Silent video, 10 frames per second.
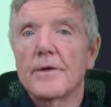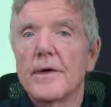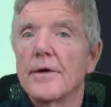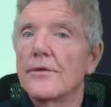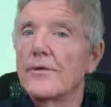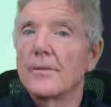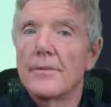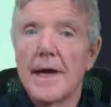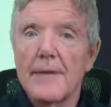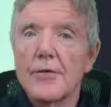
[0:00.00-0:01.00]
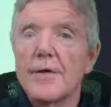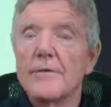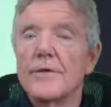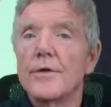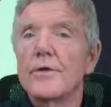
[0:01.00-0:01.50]
Now, from my point
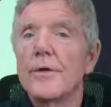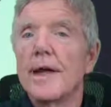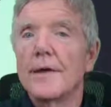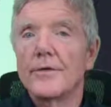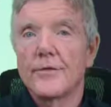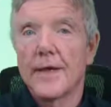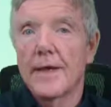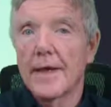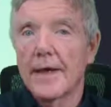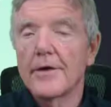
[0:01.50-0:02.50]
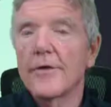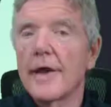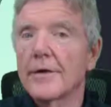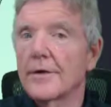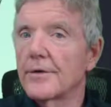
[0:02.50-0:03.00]
of view as a
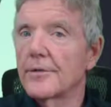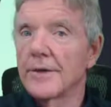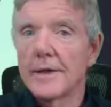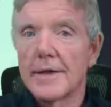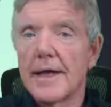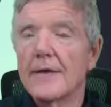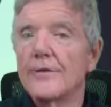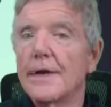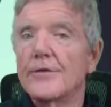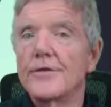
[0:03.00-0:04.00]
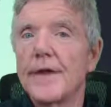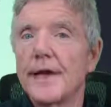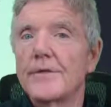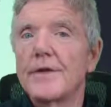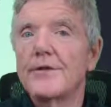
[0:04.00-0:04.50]
contractor with a lot of
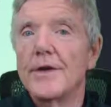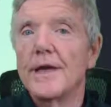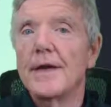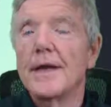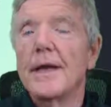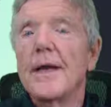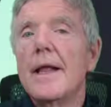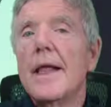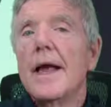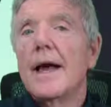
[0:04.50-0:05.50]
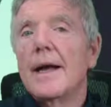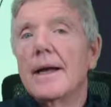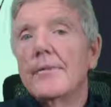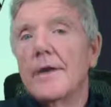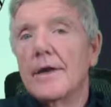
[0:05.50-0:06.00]
understanding of engineering,
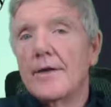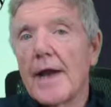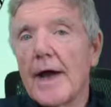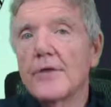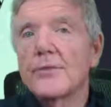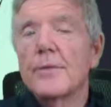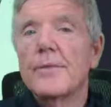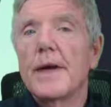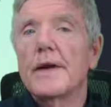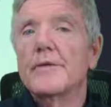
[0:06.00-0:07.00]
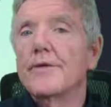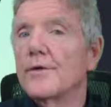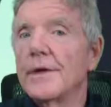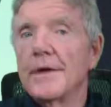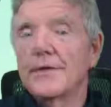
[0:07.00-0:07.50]
getting your house prepared
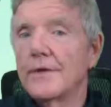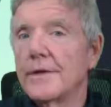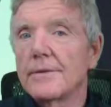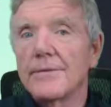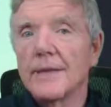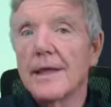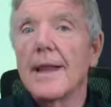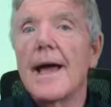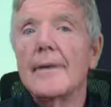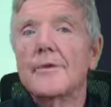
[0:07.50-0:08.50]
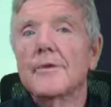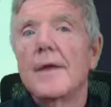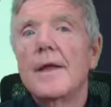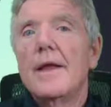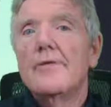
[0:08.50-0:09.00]
so it doesn't collapse,
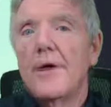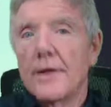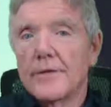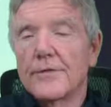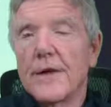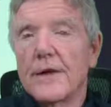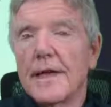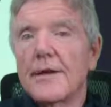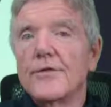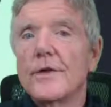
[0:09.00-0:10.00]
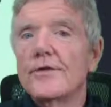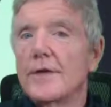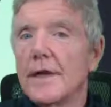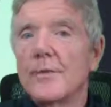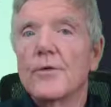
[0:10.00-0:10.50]
fall off its foundation is
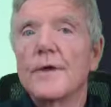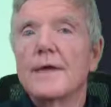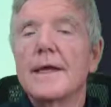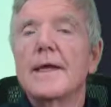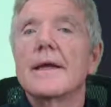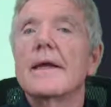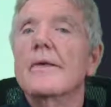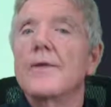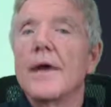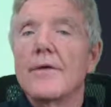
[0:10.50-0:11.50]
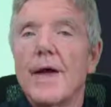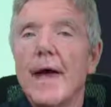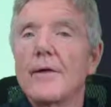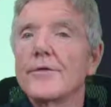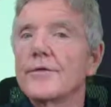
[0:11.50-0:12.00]
the number one thing. If you have a
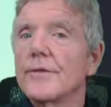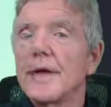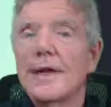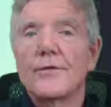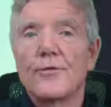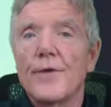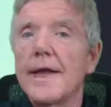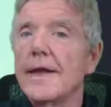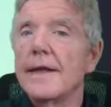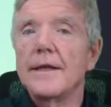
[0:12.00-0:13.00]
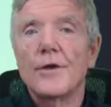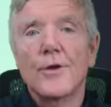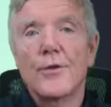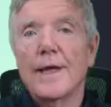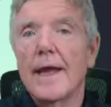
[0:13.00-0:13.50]
house and it's raining,
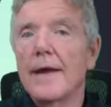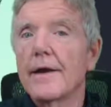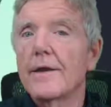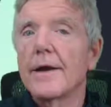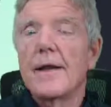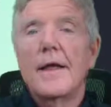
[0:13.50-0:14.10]
you don't care.